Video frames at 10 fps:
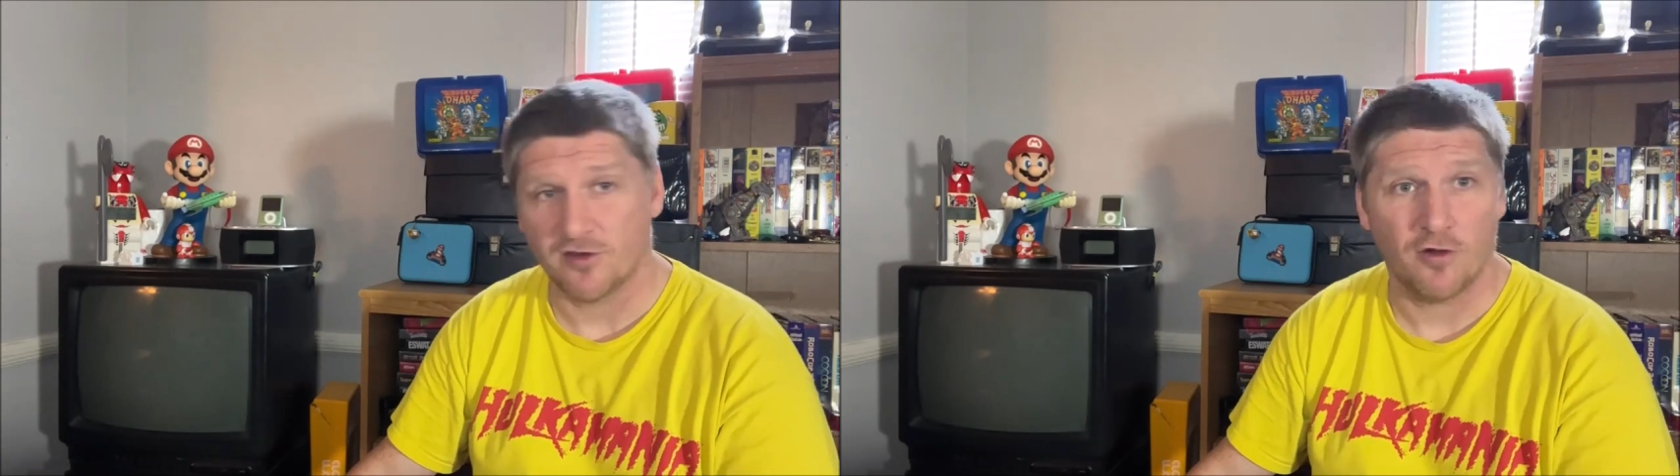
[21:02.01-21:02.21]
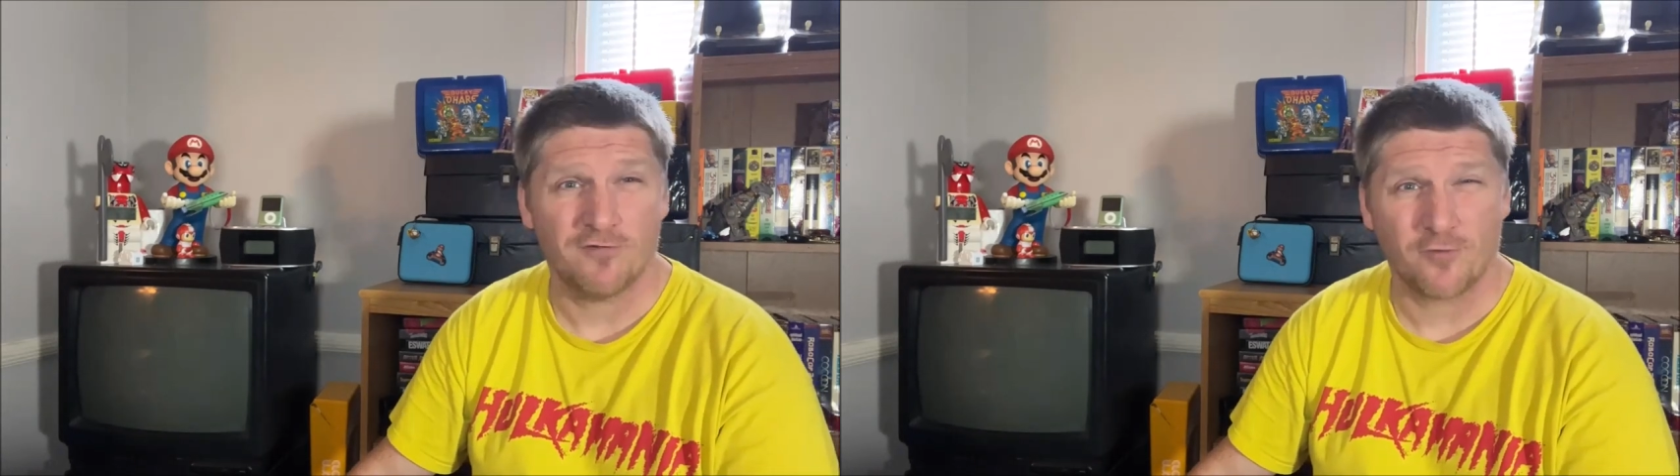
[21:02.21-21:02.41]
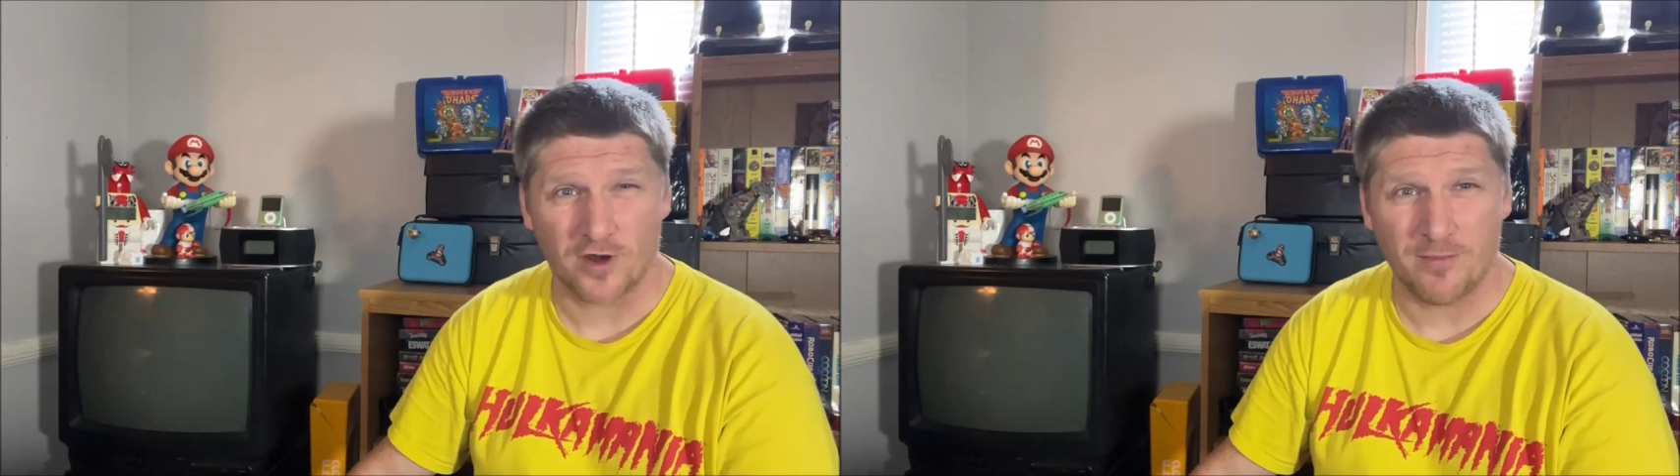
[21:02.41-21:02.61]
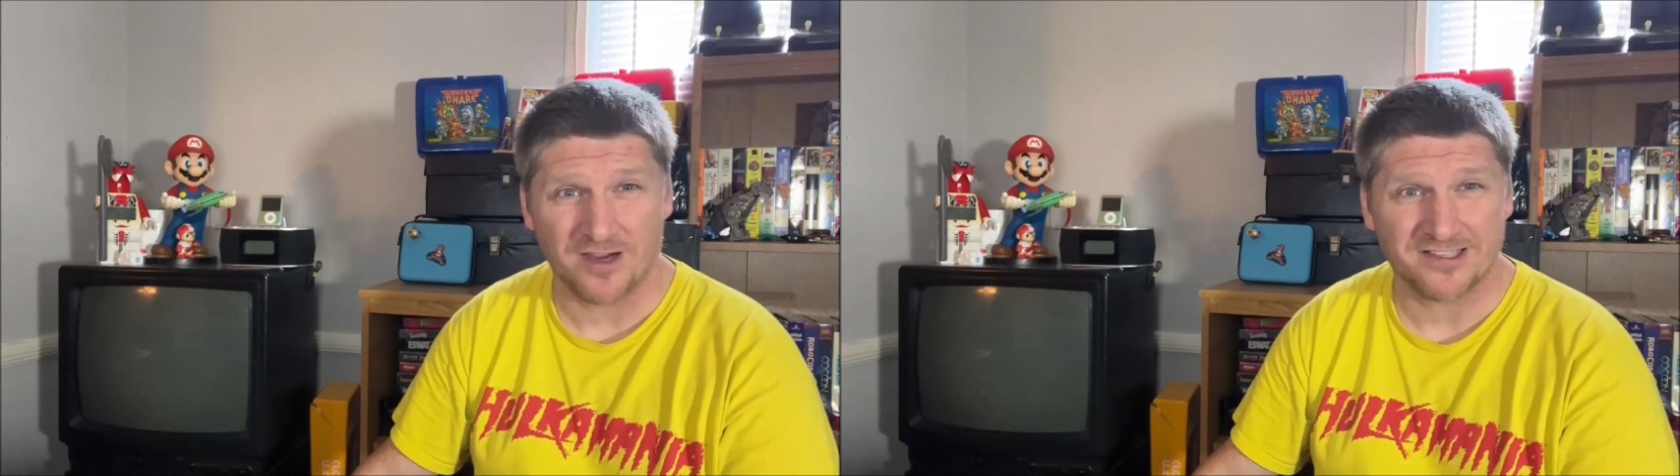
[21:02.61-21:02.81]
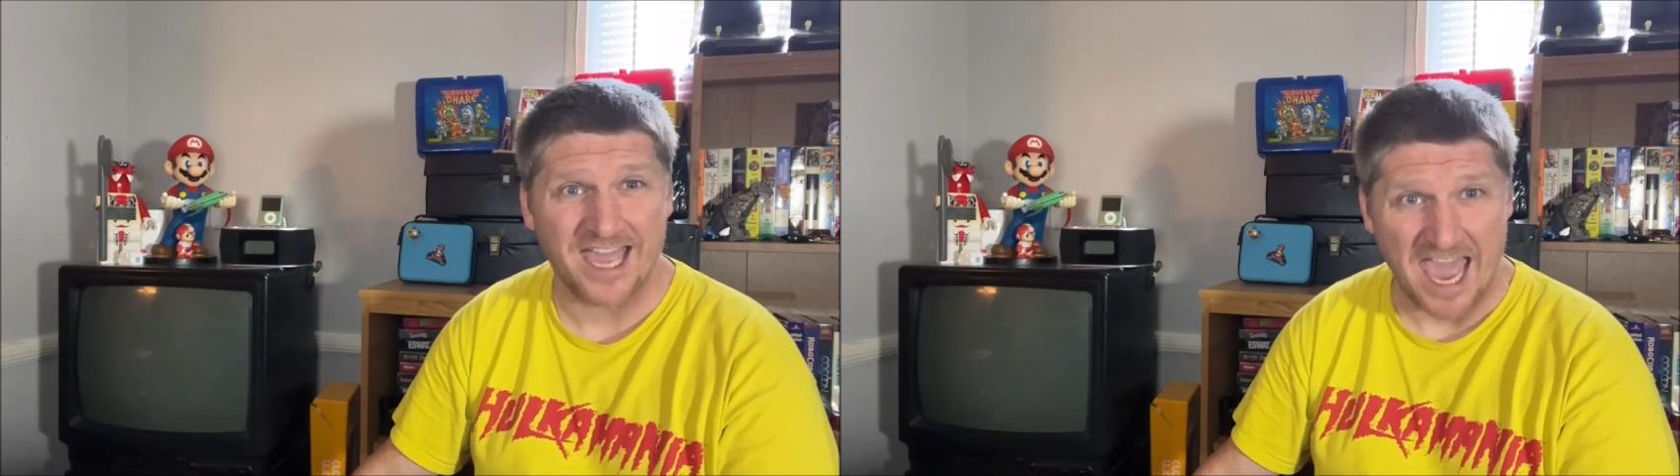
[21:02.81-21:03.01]
so 40
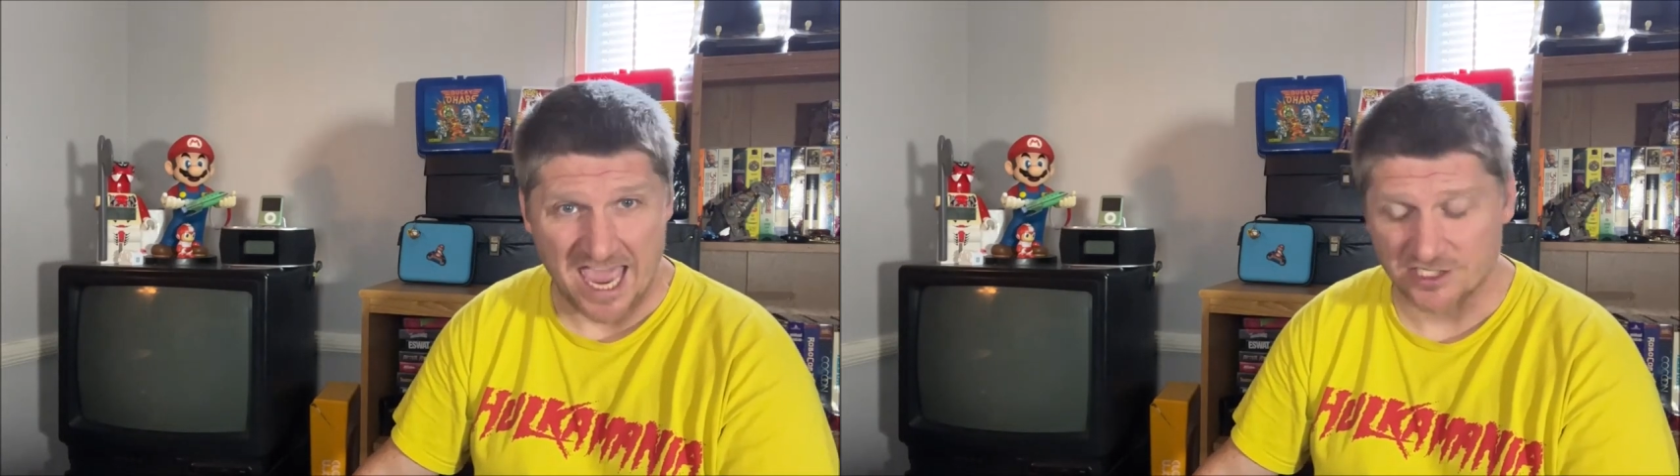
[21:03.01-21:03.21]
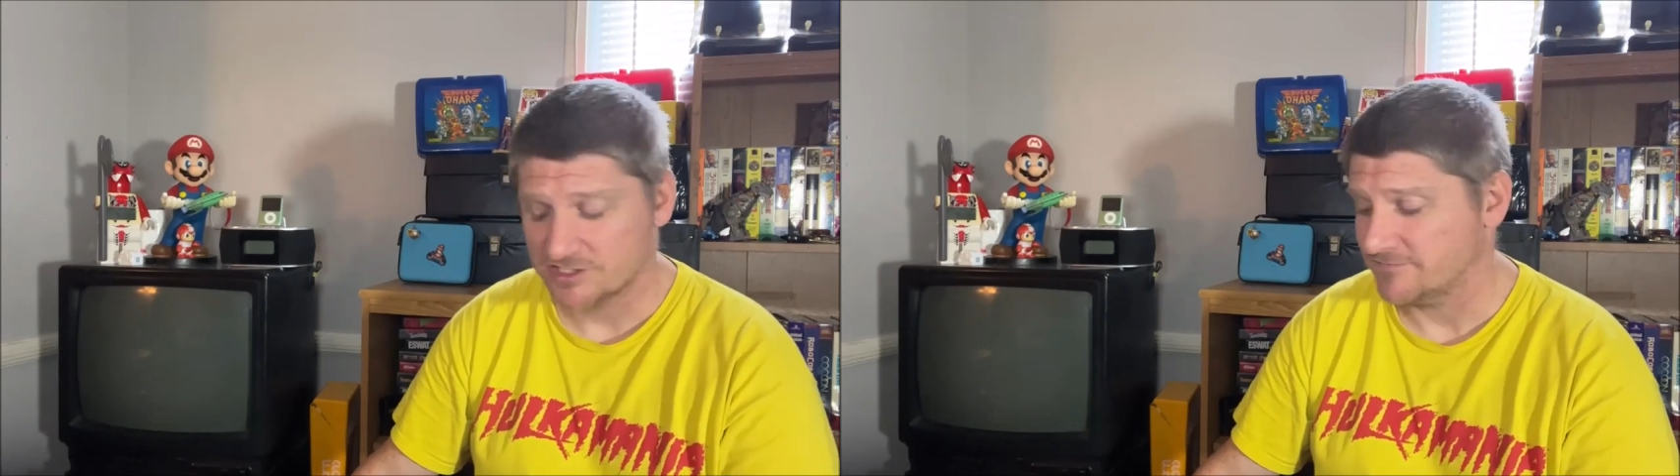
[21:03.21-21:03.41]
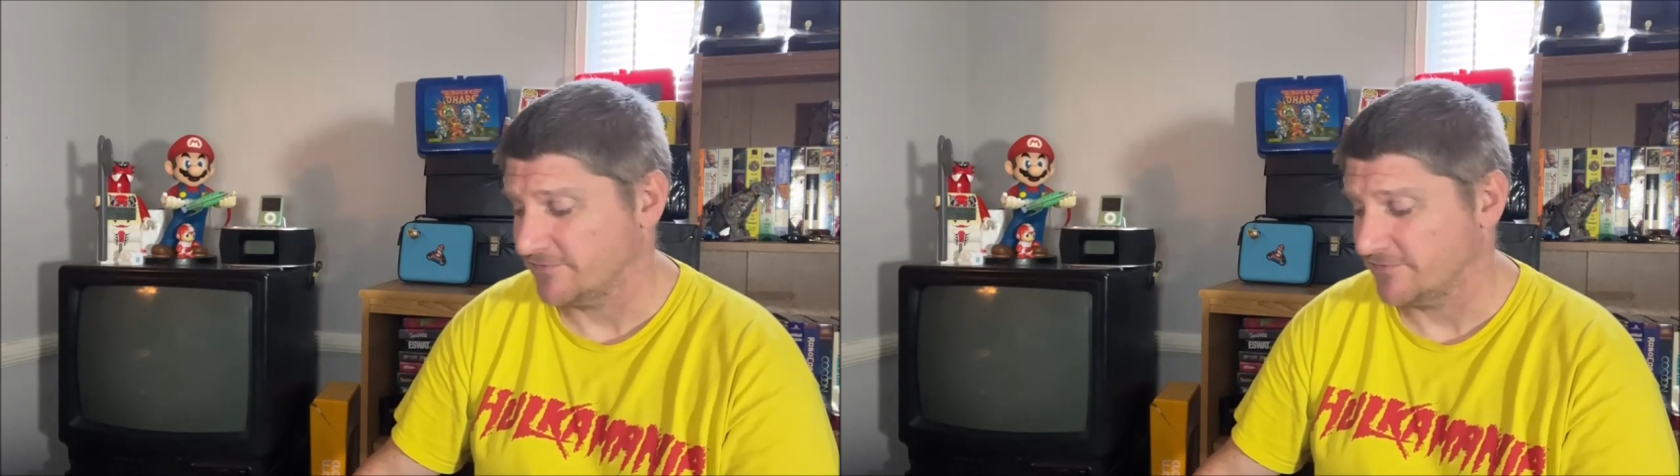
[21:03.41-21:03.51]
bucks cash